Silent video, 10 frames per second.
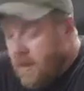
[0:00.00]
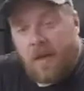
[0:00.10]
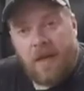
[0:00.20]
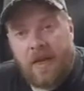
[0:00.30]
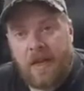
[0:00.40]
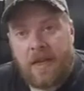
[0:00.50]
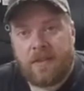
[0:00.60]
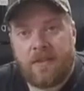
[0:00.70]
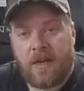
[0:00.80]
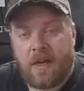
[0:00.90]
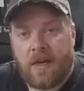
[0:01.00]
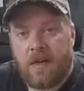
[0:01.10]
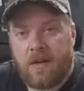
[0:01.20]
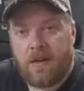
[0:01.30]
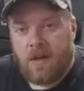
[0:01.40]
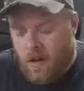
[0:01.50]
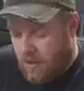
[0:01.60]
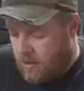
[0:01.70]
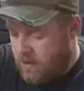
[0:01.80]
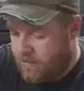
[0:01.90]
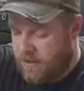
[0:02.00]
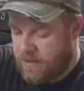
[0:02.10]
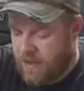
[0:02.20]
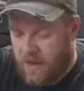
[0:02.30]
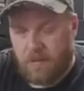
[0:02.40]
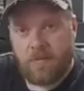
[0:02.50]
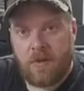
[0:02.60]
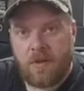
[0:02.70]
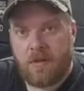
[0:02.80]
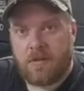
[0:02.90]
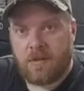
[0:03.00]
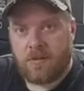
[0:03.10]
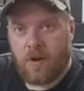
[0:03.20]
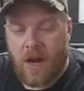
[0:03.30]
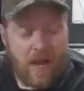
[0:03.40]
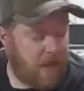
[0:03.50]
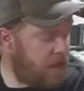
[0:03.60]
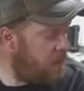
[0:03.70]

And I'll give this time to dry.